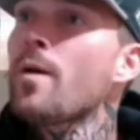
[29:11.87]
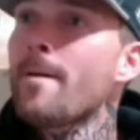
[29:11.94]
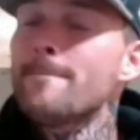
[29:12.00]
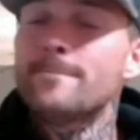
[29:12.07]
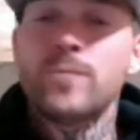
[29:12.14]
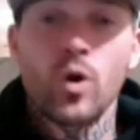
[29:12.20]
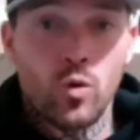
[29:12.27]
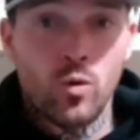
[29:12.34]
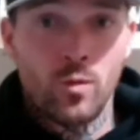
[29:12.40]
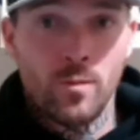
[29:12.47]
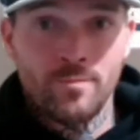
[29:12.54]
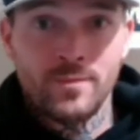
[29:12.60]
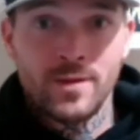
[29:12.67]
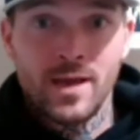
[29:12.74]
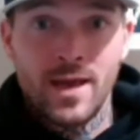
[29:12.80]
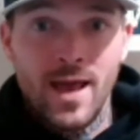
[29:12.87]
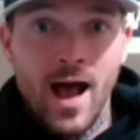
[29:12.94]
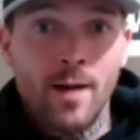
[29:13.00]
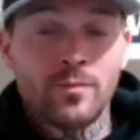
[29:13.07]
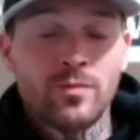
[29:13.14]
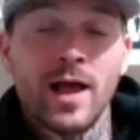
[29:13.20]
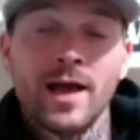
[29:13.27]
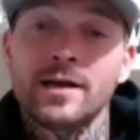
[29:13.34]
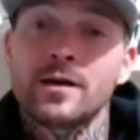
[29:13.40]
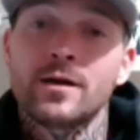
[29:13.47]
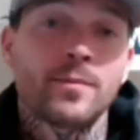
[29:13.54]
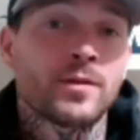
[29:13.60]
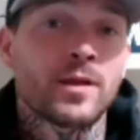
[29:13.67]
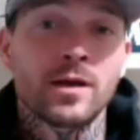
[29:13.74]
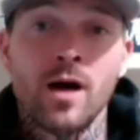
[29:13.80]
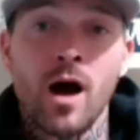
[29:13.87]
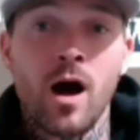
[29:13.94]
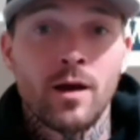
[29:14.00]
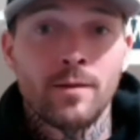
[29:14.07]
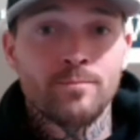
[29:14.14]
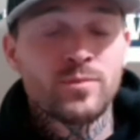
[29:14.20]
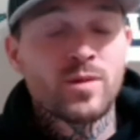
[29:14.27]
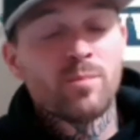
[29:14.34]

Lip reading: Boom. I'm letting it up to God.